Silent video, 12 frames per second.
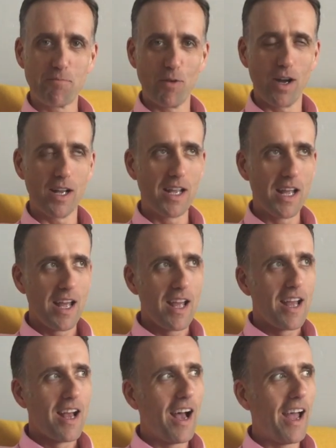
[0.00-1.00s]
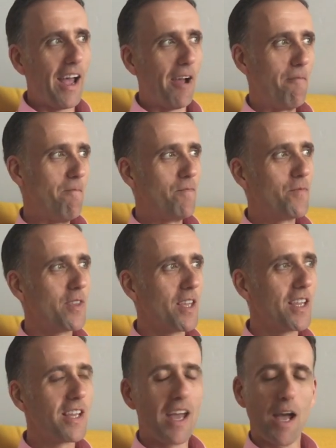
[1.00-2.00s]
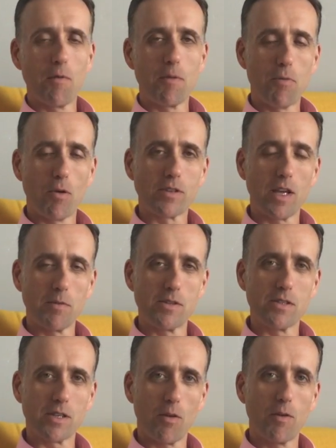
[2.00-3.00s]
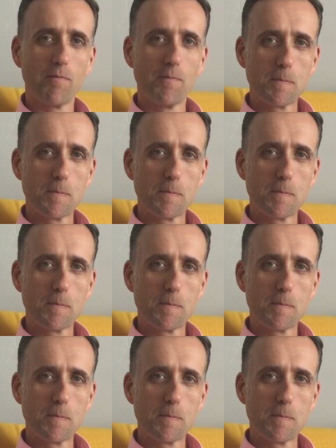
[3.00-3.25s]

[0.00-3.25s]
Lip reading: But yeah, we both kept each other going.